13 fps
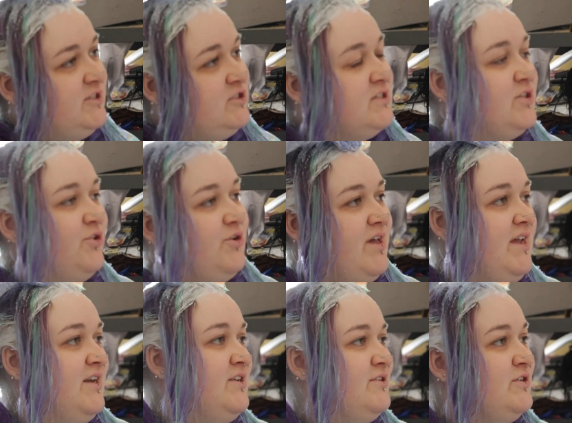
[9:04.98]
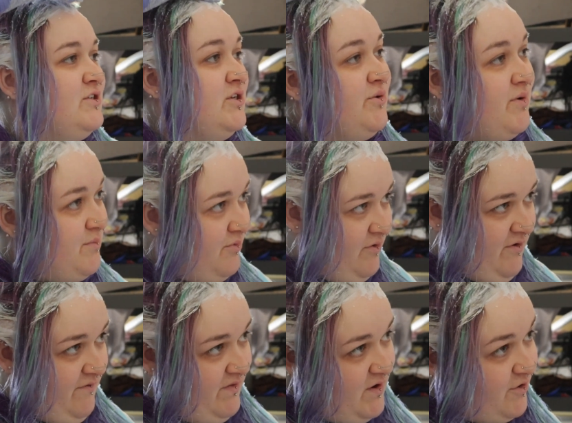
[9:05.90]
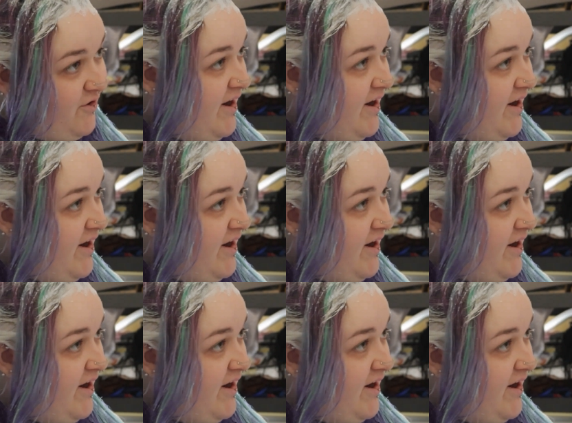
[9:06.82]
is just looking to improve their